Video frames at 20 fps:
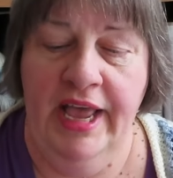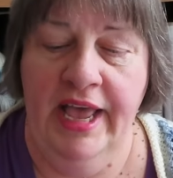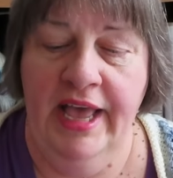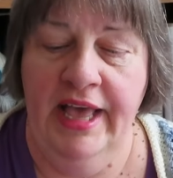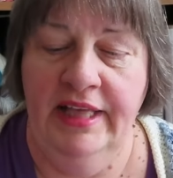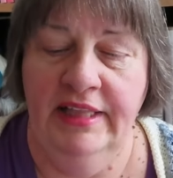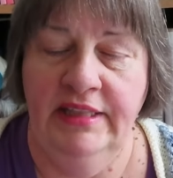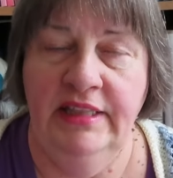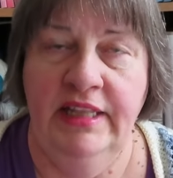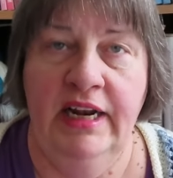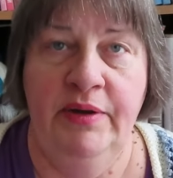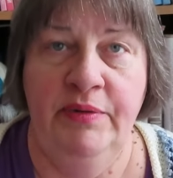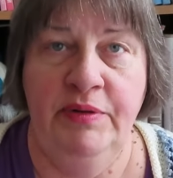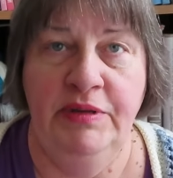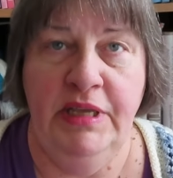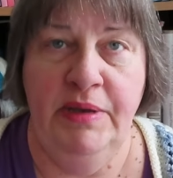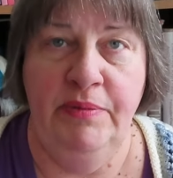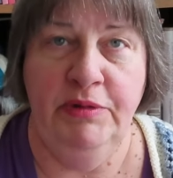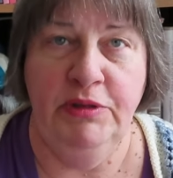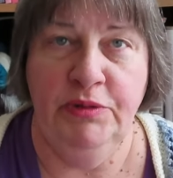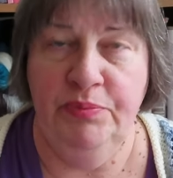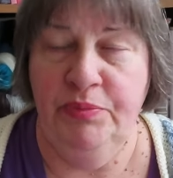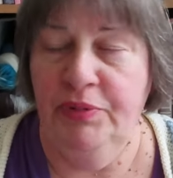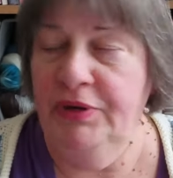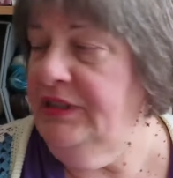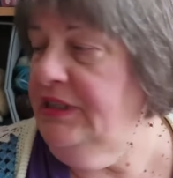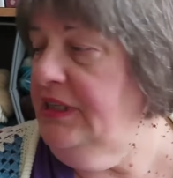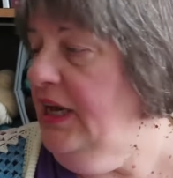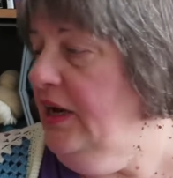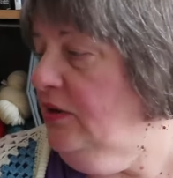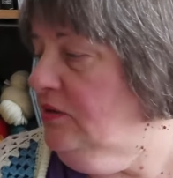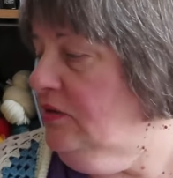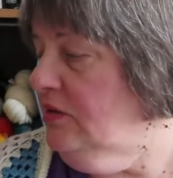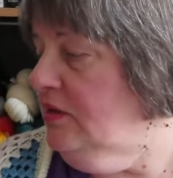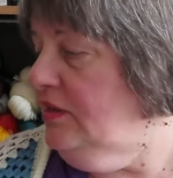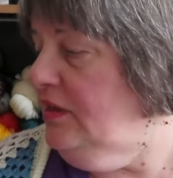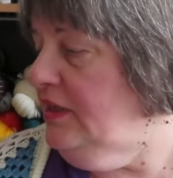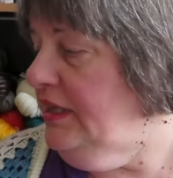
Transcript: and then I was able to print out